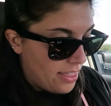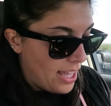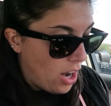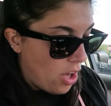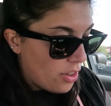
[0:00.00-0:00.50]

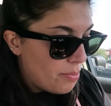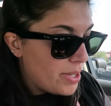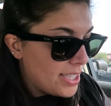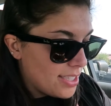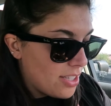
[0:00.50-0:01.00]
that all the
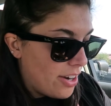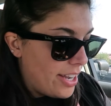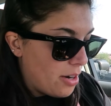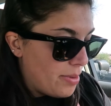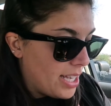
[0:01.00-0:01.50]
pieces are
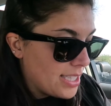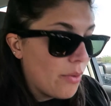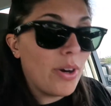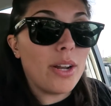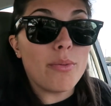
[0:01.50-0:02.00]
here because I
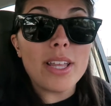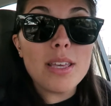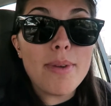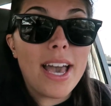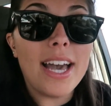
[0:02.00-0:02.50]
want it
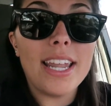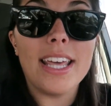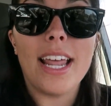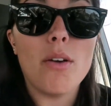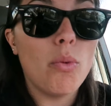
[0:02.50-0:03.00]
really bad
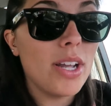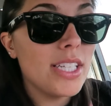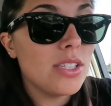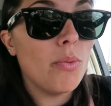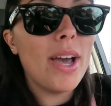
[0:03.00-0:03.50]
and I
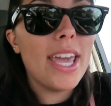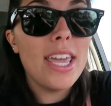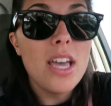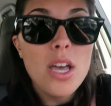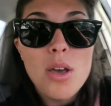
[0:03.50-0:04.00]
wanted to
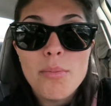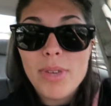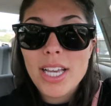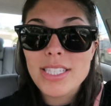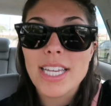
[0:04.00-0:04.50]
wait
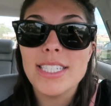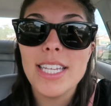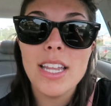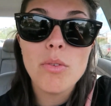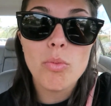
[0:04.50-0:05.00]
because I
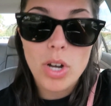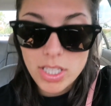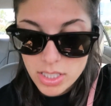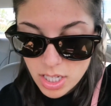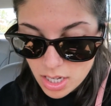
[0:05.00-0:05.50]
didn't
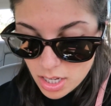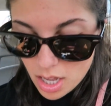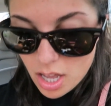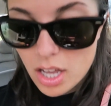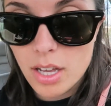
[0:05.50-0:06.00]
want
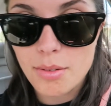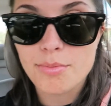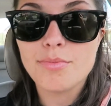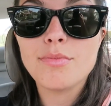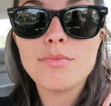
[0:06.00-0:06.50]
to
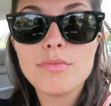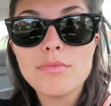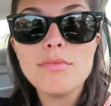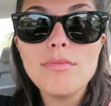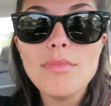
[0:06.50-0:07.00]
um,
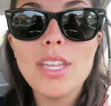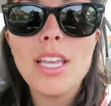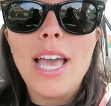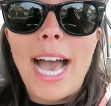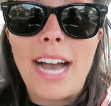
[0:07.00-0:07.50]

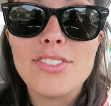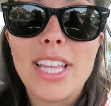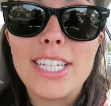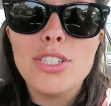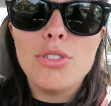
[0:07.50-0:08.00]
have to
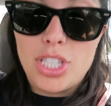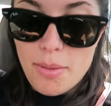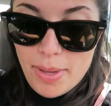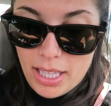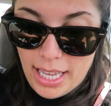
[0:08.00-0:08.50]
like do
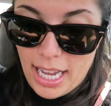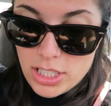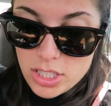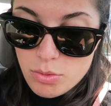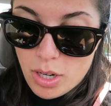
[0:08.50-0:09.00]
shipping. Like I
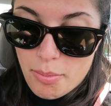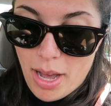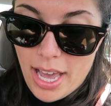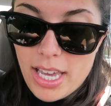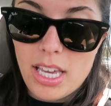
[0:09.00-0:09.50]
just want to
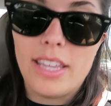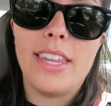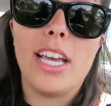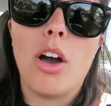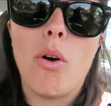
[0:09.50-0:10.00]
buy it and
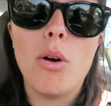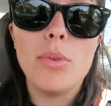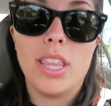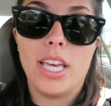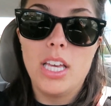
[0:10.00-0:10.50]
then go home
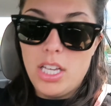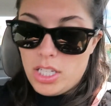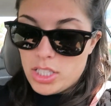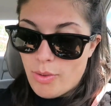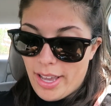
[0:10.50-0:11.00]
with it
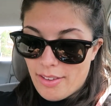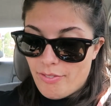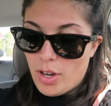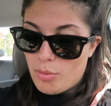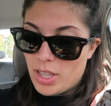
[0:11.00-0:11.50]
so I can
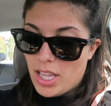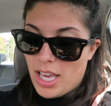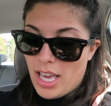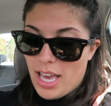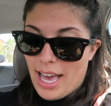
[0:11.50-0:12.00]
film with
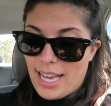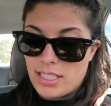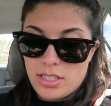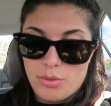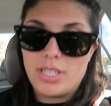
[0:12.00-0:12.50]
it
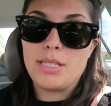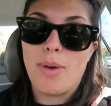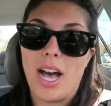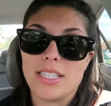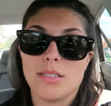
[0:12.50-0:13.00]
as soon as
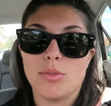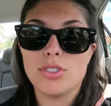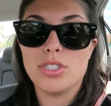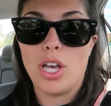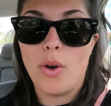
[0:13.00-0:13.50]
possible.
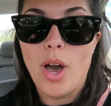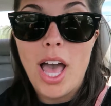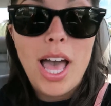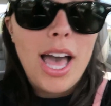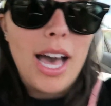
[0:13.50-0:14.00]
So
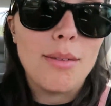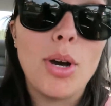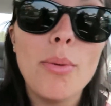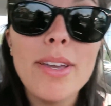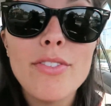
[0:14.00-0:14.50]
I'm
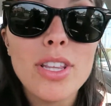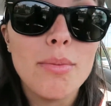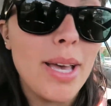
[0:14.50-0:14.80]
hoping for the